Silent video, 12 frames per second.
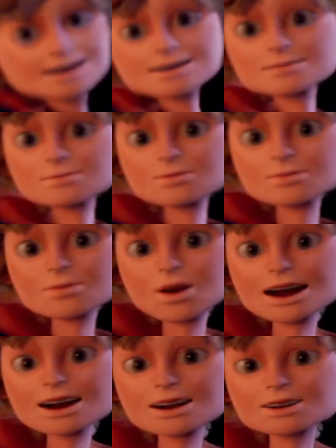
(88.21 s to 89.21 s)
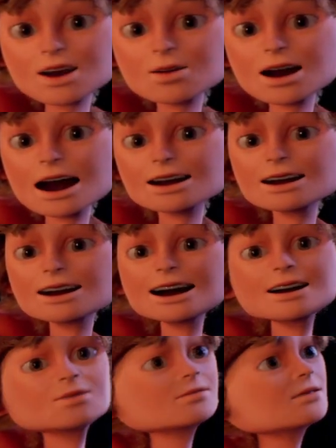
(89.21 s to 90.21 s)
think if we could show
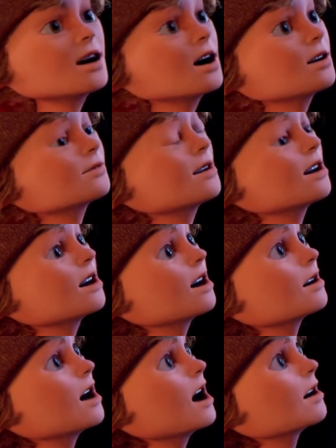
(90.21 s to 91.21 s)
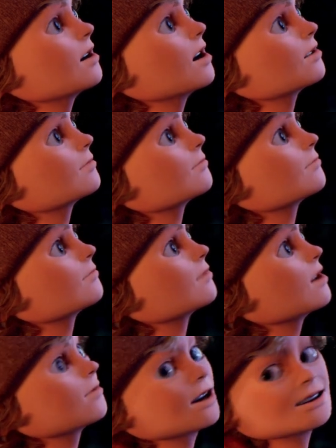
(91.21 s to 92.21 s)
Galileo some of the things we've discovered,
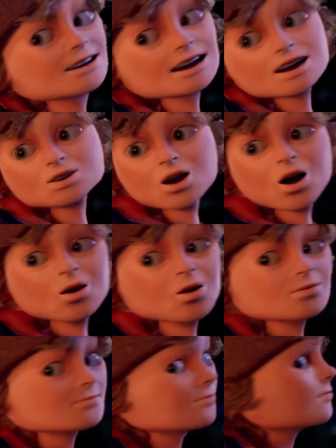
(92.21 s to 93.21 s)
he'd be scared too?